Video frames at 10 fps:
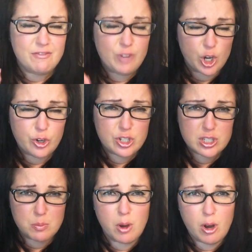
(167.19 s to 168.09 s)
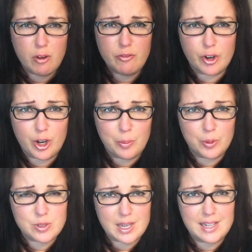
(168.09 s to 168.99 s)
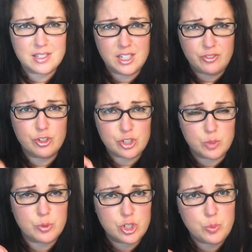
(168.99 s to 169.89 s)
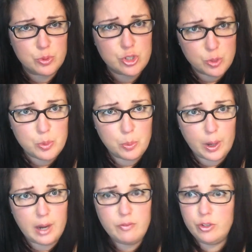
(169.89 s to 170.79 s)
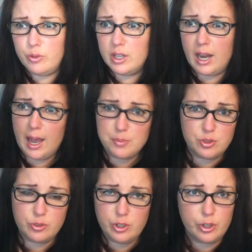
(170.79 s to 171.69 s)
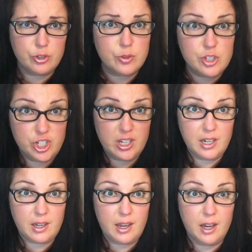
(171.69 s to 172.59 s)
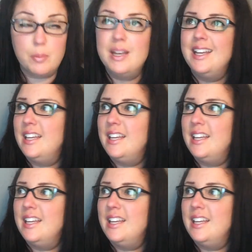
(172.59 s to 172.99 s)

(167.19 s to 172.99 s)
Very small, very precise, and if you're super, super, super brave, you can absolutely go to a chicken camp.